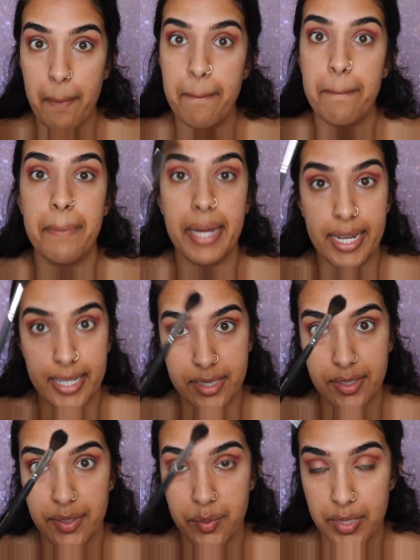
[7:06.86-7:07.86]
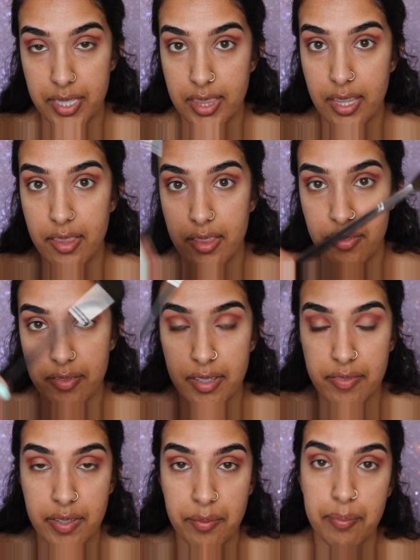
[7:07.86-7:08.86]
Back with the
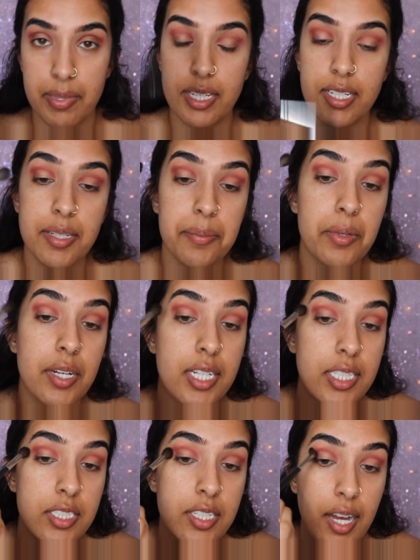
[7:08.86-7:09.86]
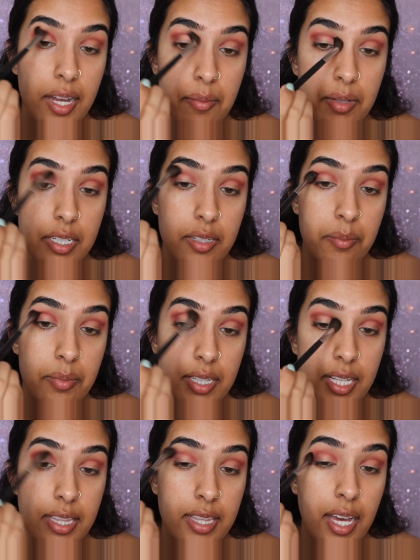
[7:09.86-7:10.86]
fluffy blending brush, I'm gonna
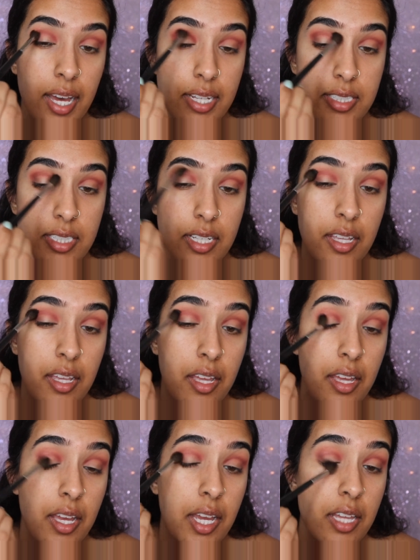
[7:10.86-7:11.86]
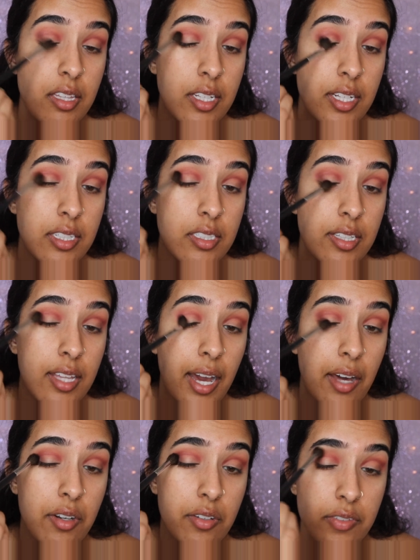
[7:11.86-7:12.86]
blend that and then into the
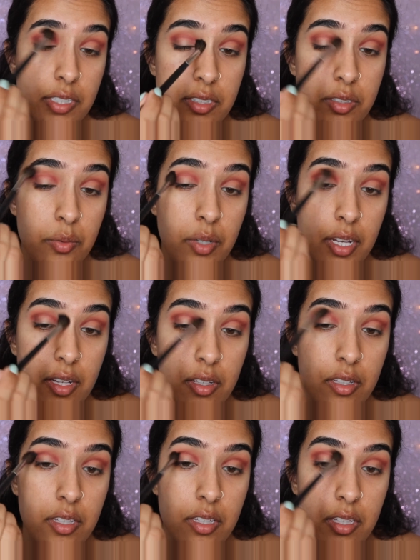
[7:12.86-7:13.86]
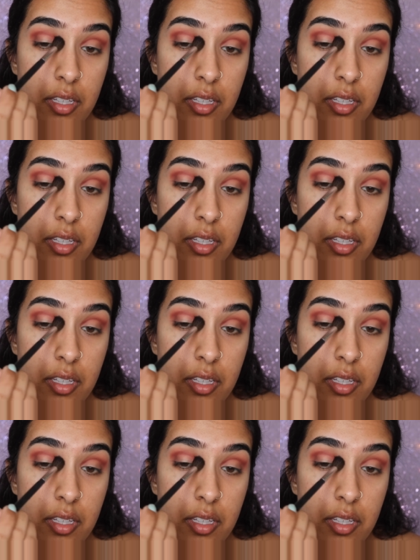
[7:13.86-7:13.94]
outer V as well.